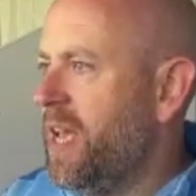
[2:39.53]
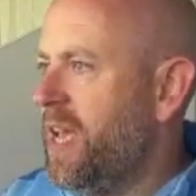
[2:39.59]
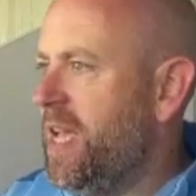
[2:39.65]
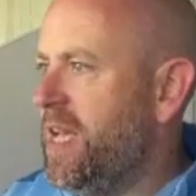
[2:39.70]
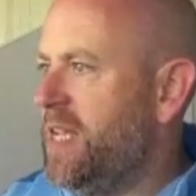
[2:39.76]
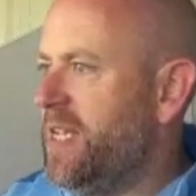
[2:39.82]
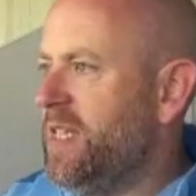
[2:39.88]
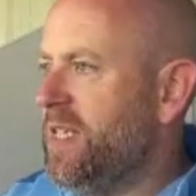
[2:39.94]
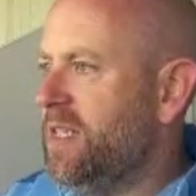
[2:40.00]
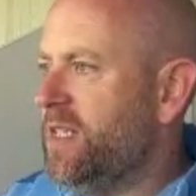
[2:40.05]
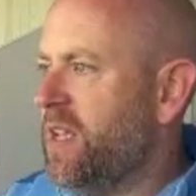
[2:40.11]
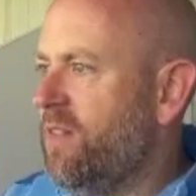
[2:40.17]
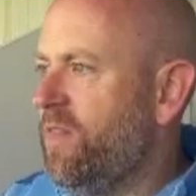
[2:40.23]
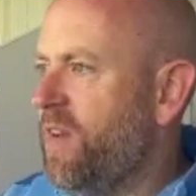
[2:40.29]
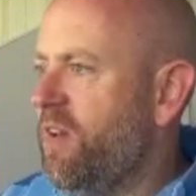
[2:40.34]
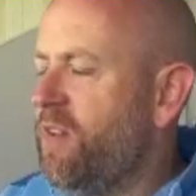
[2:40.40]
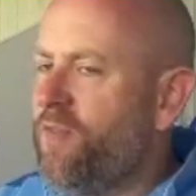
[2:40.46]
He's
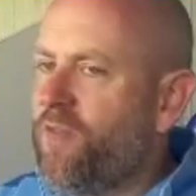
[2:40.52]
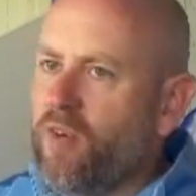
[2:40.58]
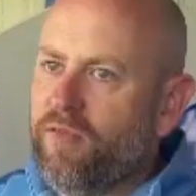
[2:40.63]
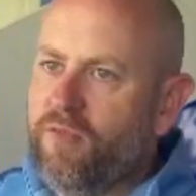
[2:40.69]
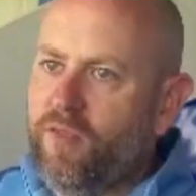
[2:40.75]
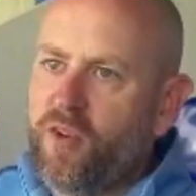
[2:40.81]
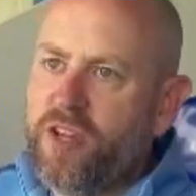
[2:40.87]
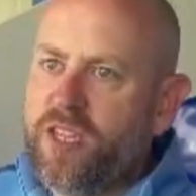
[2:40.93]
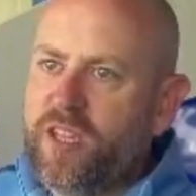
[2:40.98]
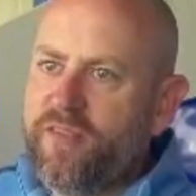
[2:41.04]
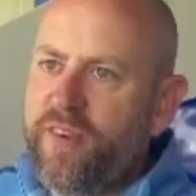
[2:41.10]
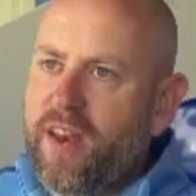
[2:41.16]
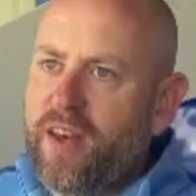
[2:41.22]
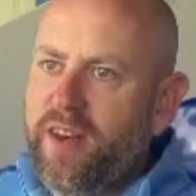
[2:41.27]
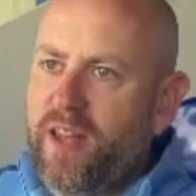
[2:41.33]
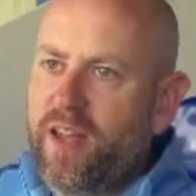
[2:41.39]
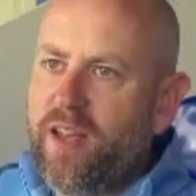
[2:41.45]
a very front-footed
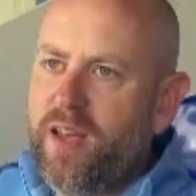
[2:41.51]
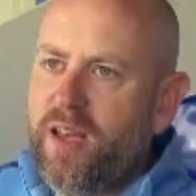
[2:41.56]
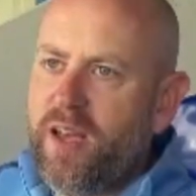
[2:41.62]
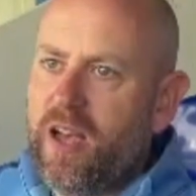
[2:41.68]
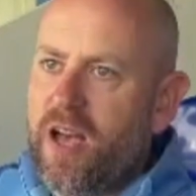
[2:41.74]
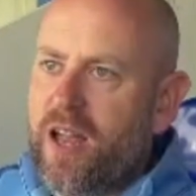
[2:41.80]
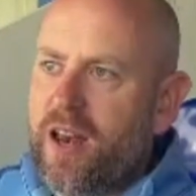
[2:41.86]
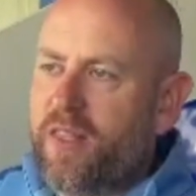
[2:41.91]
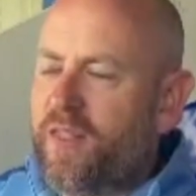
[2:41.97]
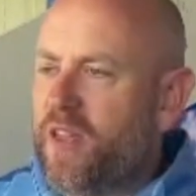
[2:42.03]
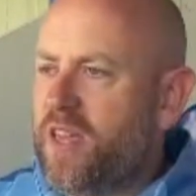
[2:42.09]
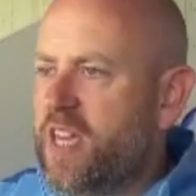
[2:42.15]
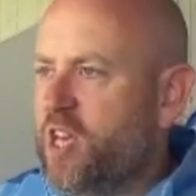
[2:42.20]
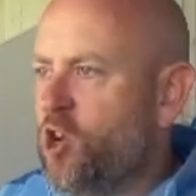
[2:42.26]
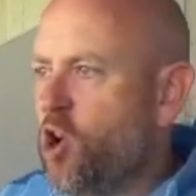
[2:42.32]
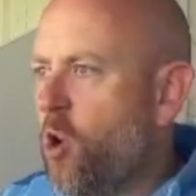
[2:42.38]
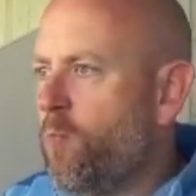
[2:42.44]
defender. And I
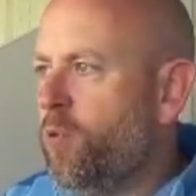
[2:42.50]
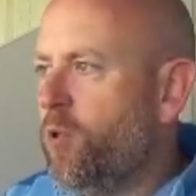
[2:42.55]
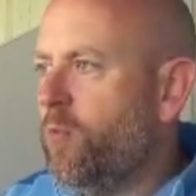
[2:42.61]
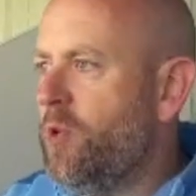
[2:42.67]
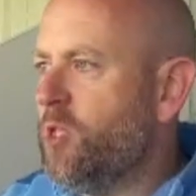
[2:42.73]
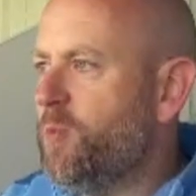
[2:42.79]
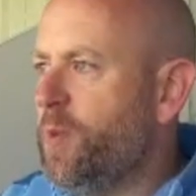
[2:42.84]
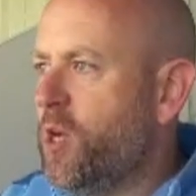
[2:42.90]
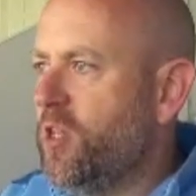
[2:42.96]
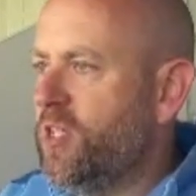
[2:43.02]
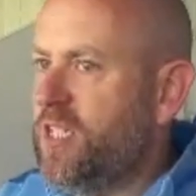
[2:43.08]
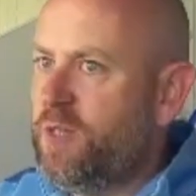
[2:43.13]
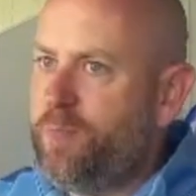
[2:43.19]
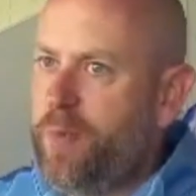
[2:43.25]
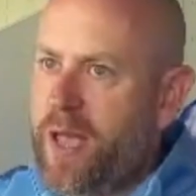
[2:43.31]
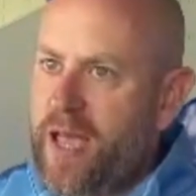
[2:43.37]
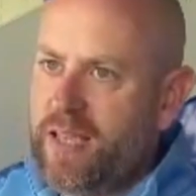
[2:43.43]
think he complements, because
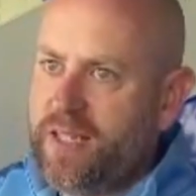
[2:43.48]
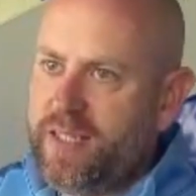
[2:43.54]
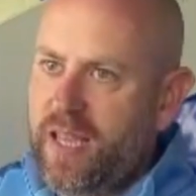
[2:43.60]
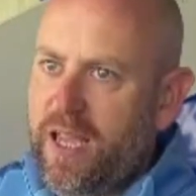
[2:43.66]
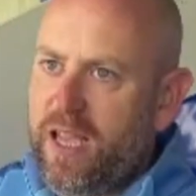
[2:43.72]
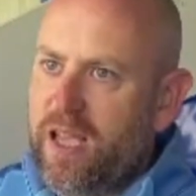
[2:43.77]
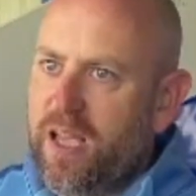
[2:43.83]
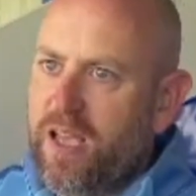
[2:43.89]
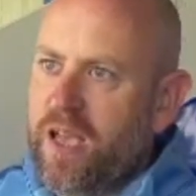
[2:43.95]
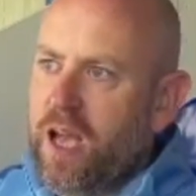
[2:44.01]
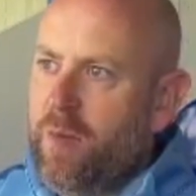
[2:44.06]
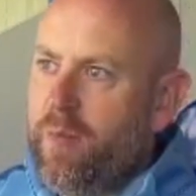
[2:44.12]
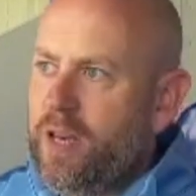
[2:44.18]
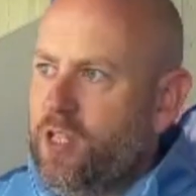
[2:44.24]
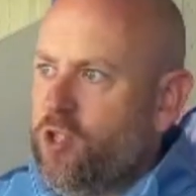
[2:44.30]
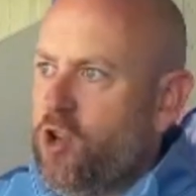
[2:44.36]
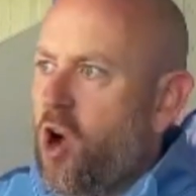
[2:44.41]
he's pacey.
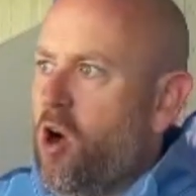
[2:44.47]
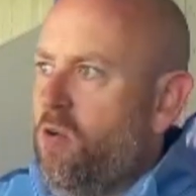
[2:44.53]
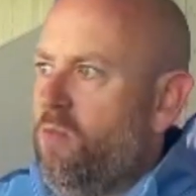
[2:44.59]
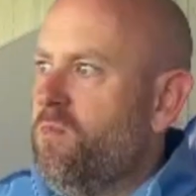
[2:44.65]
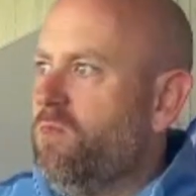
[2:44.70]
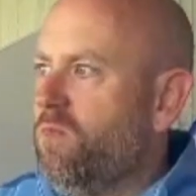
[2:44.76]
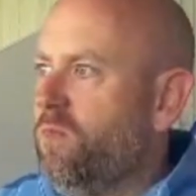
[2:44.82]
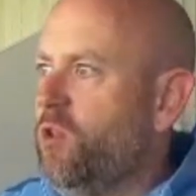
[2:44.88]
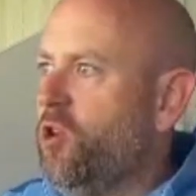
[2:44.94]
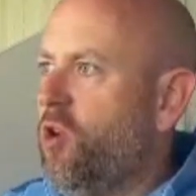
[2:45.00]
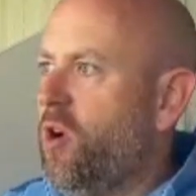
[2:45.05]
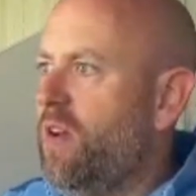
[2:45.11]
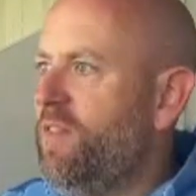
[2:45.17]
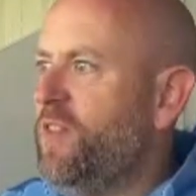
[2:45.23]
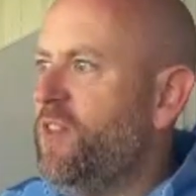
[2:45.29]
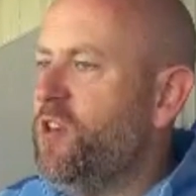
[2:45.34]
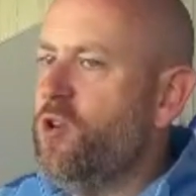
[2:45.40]
I mean, he's got, you know,
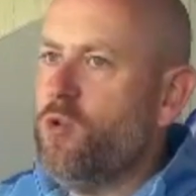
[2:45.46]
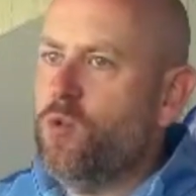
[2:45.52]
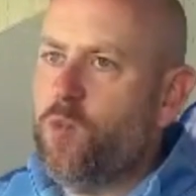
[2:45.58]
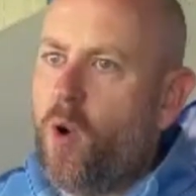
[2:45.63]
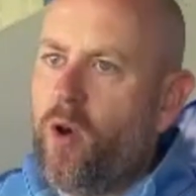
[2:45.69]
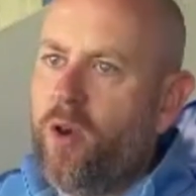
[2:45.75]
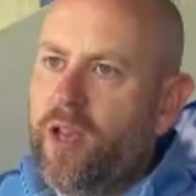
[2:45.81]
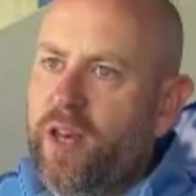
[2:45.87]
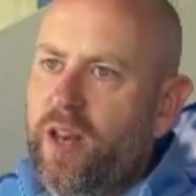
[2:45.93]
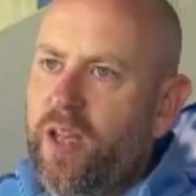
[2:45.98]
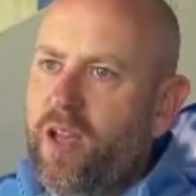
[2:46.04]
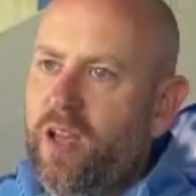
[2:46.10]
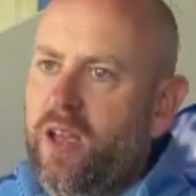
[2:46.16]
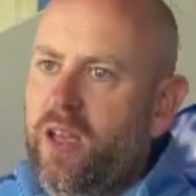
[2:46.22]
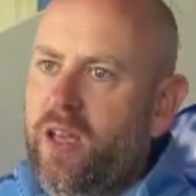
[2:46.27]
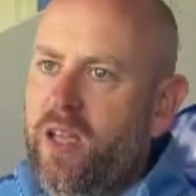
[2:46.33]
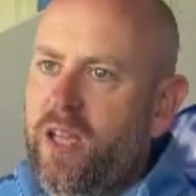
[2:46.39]
everything you would want in
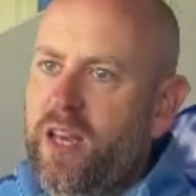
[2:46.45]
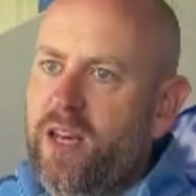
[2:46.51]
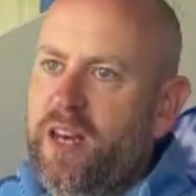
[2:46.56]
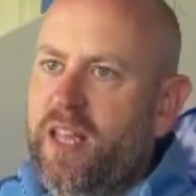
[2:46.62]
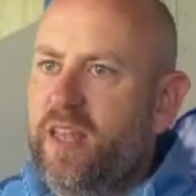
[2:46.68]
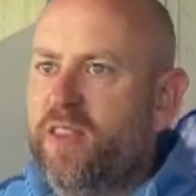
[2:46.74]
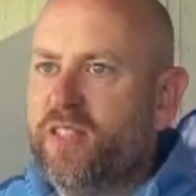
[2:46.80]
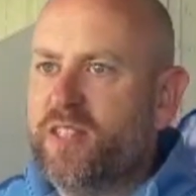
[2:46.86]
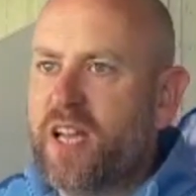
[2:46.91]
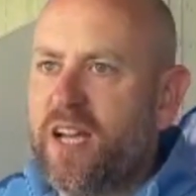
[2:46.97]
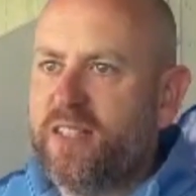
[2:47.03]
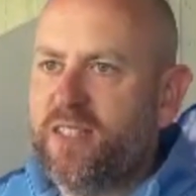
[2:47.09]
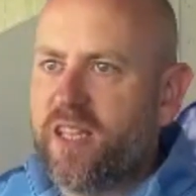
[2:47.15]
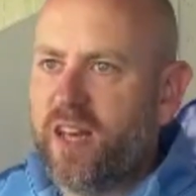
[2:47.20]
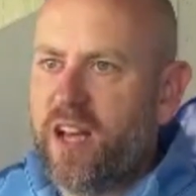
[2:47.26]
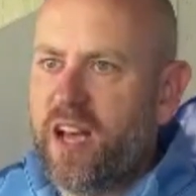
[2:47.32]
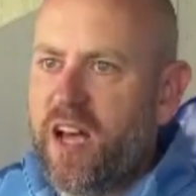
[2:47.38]
an either
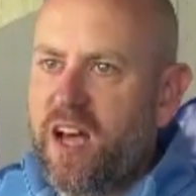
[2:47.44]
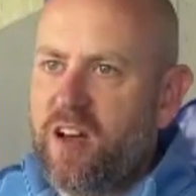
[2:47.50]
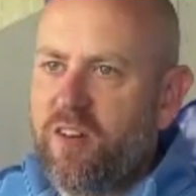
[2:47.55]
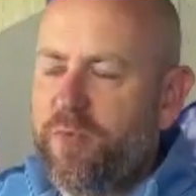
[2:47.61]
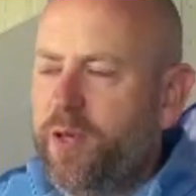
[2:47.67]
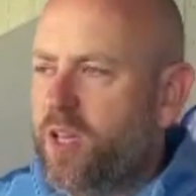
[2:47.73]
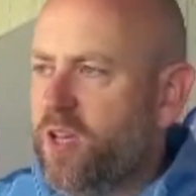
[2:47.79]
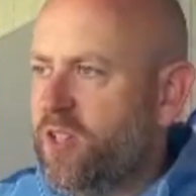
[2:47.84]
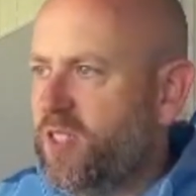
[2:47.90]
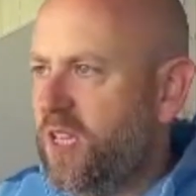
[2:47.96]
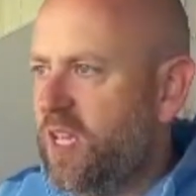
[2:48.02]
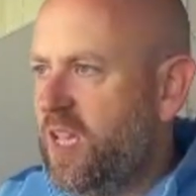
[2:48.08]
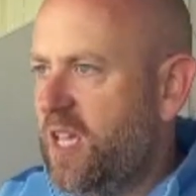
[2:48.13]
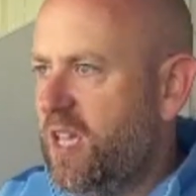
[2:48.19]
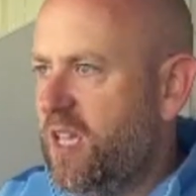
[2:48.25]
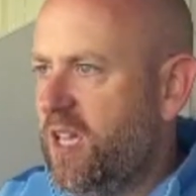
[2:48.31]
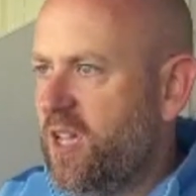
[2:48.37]
side centre-half, because
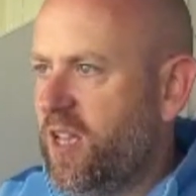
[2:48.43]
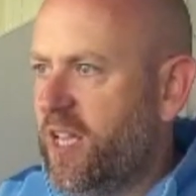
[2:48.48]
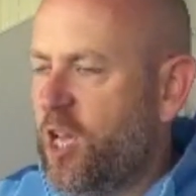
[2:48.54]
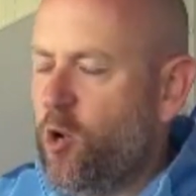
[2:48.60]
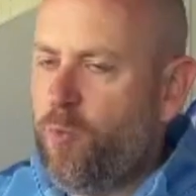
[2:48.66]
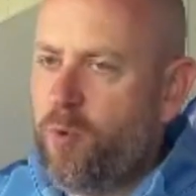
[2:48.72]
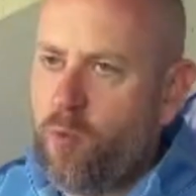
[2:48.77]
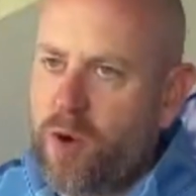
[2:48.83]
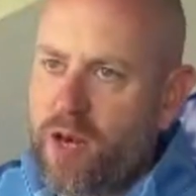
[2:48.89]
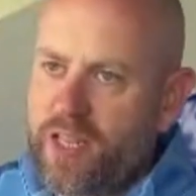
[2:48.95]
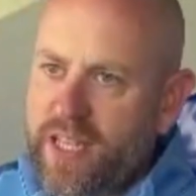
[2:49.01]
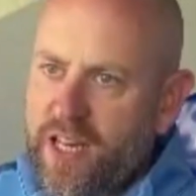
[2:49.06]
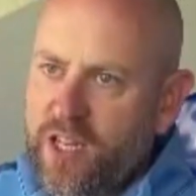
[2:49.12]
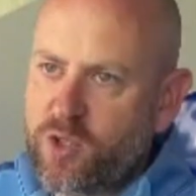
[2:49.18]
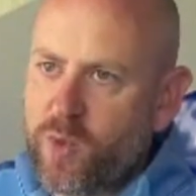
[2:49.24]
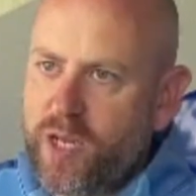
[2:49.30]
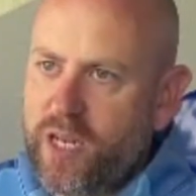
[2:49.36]
he can get up and win his
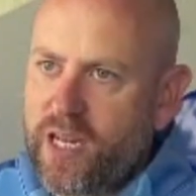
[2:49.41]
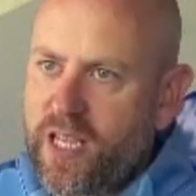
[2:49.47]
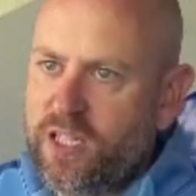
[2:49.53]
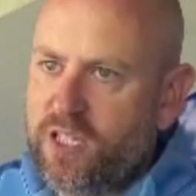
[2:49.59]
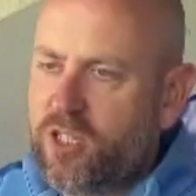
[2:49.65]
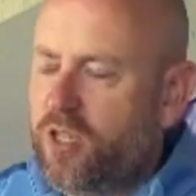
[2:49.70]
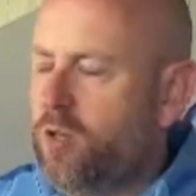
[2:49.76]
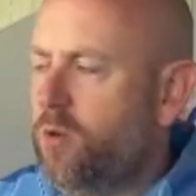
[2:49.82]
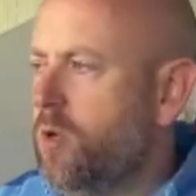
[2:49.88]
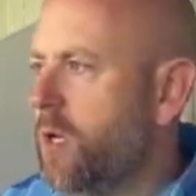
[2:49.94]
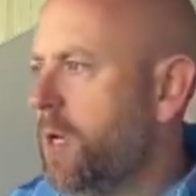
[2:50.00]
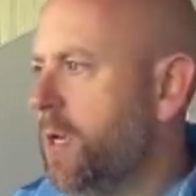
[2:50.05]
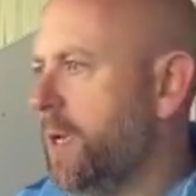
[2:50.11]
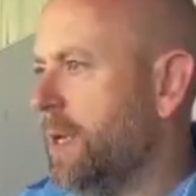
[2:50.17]
headers when he needs to.